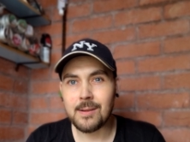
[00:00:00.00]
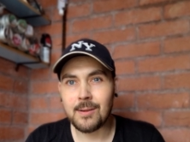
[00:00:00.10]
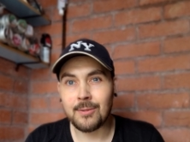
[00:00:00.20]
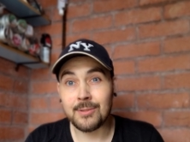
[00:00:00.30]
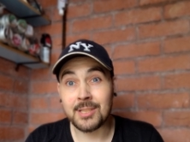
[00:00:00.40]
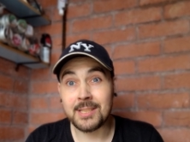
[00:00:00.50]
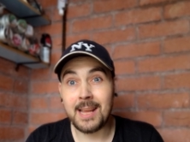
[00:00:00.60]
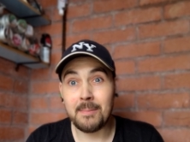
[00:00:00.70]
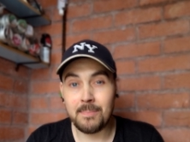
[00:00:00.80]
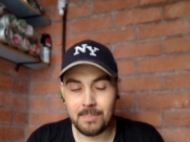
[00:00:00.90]
on the
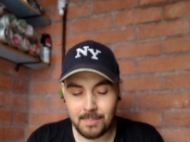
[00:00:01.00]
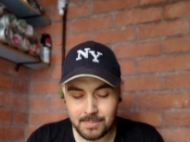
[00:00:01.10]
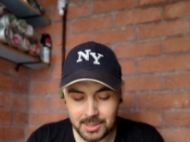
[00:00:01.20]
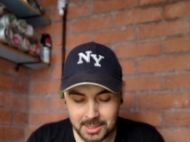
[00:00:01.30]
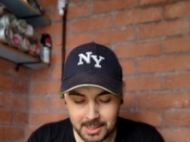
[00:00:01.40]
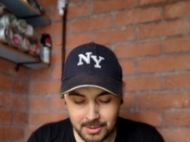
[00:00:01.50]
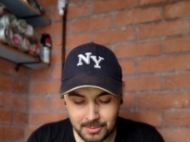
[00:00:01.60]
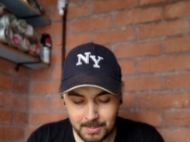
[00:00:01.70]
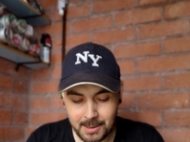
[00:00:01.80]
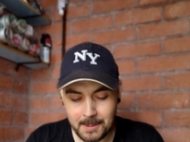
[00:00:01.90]
stem still,
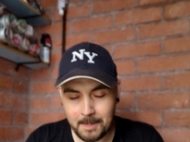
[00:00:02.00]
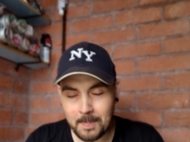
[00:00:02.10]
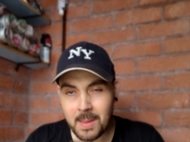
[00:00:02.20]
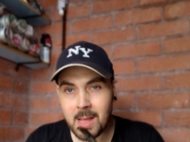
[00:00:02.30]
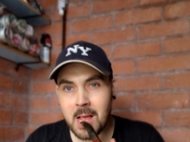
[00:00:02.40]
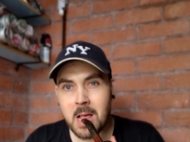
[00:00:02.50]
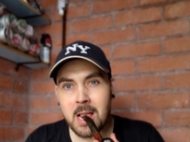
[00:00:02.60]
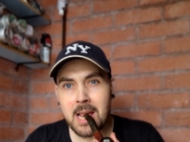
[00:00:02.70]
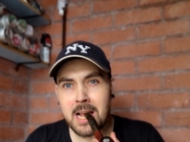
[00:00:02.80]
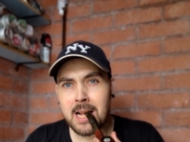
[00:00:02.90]
but
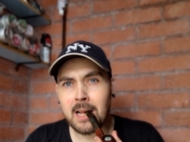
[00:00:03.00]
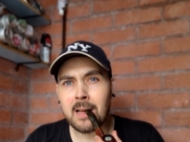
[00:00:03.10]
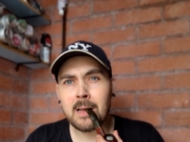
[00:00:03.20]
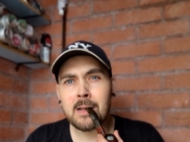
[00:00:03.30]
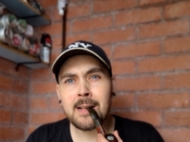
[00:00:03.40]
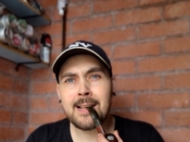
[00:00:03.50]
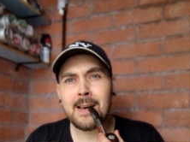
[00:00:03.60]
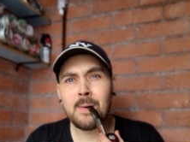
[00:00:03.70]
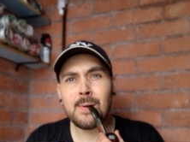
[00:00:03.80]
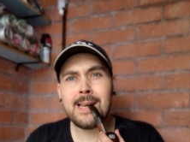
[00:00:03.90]
yeah,
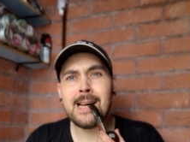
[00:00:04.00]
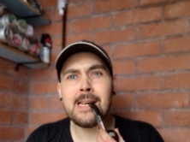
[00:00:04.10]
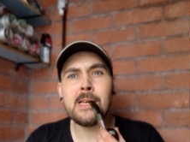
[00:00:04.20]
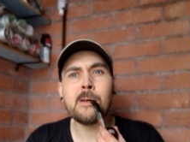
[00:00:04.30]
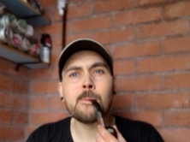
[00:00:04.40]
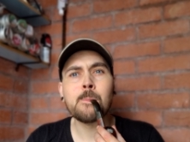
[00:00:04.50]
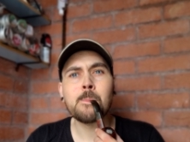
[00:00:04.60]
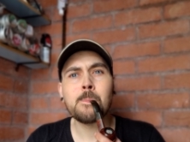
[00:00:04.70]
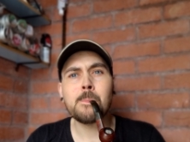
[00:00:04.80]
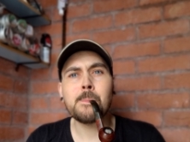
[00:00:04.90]
Salvinelli.
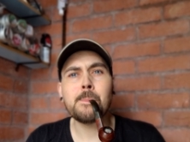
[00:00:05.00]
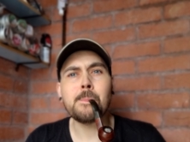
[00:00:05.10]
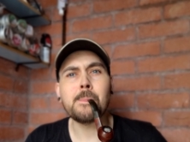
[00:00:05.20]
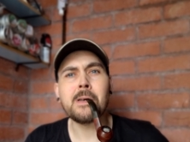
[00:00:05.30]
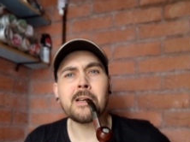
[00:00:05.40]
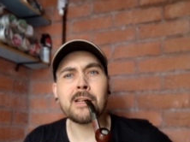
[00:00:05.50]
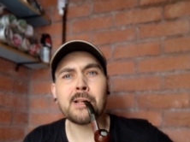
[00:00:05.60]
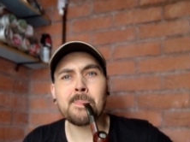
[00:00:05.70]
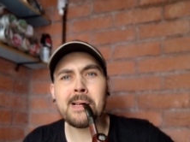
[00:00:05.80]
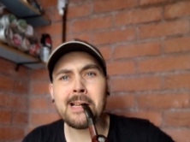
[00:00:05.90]
I
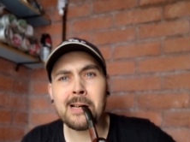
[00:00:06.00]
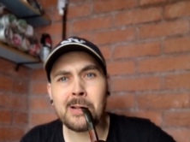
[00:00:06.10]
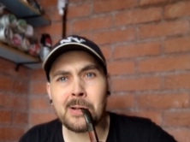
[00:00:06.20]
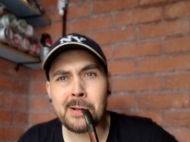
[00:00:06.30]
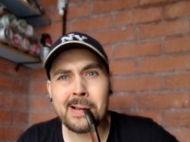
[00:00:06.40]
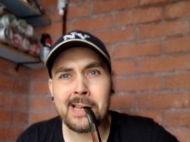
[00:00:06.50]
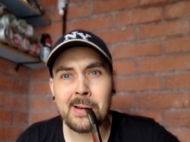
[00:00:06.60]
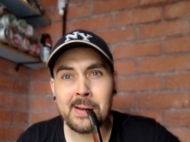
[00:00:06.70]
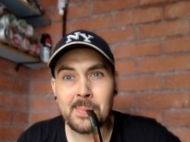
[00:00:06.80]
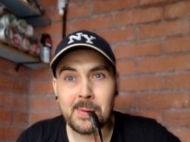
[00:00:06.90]
spent under twenty
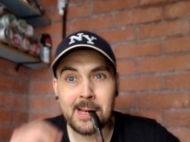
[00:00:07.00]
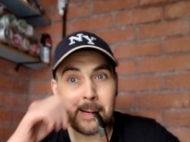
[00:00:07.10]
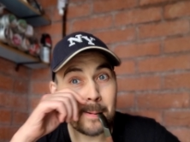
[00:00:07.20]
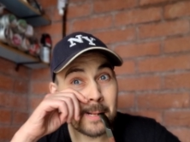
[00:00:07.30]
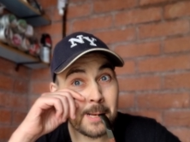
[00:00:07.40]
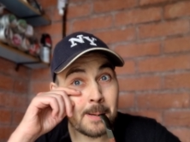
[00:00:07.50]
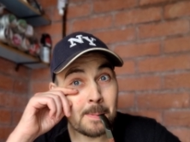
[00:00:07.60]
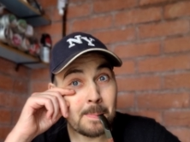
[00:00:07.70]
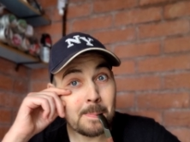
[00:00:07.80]
quid for it, so